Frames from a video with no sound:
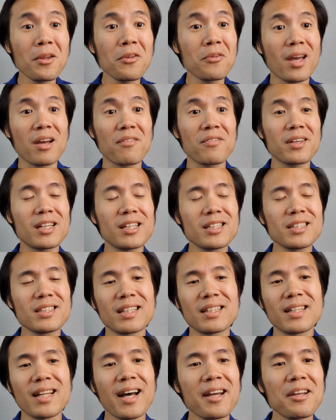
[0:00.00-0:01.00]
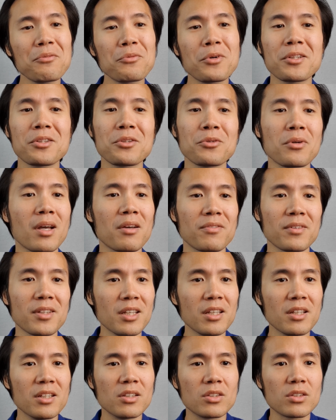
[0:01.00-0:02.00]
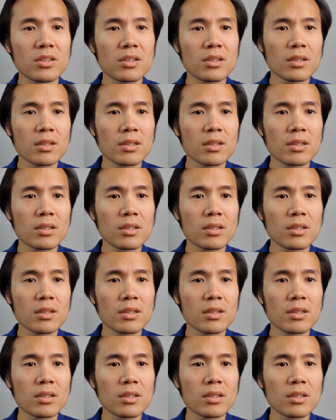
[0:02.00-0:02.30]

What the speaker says: to have kids, then I want to have kids.